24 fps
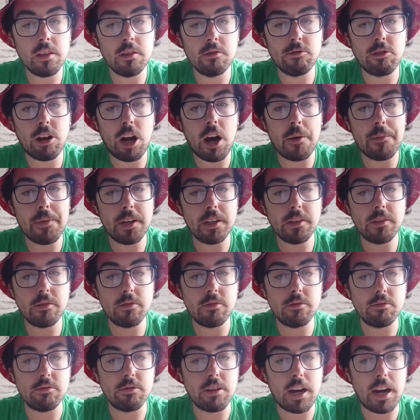drama,
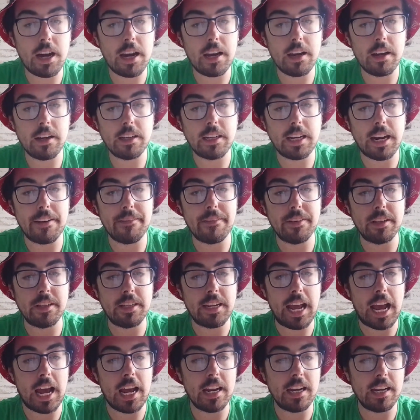
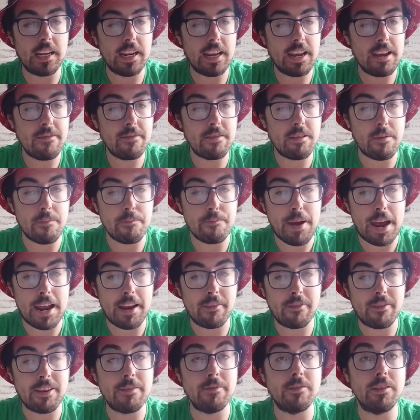diversity, and even the
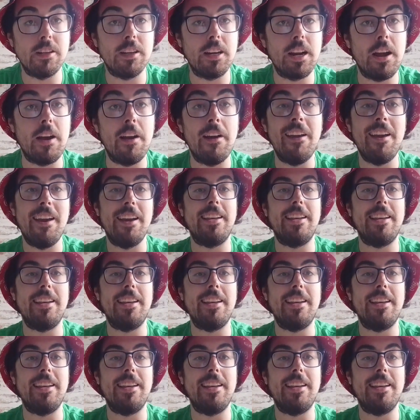best theme song ever.